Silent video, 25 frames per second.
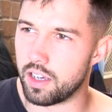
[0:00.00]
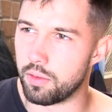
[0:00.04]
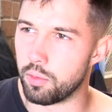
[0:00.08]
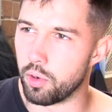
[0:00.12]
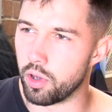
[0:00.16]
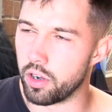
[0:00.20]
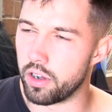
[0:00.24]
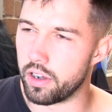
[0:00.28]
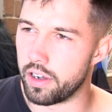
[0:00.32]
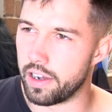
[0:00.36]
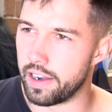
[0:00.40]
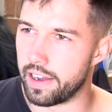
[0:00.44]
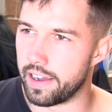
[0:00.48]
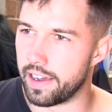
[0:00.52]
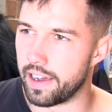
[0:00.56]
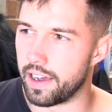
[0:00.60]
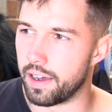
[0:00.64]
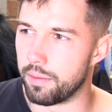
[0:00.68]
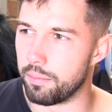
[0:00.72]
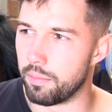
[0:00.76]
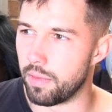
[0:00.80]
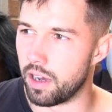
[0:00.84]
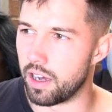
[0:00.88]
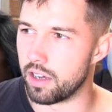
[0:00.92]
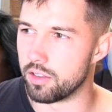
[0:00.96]
Ebon.
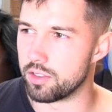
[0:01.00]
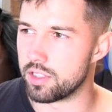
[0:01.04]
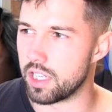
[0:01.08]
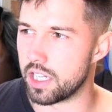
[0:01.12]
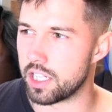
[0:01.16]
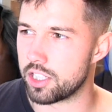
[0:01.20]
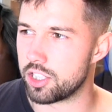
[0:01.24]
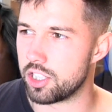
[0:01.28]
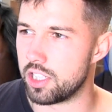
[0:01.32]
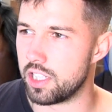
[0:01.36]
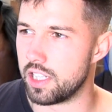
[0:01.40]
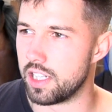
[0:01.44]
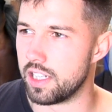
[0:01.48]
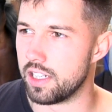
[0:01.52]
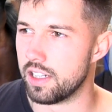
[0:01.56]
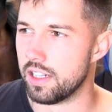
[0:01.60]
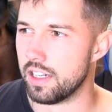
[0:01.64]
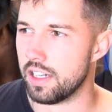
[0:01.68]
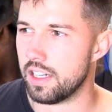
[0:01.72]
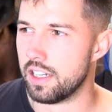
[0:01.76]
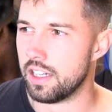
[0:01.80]
Um, I was actually,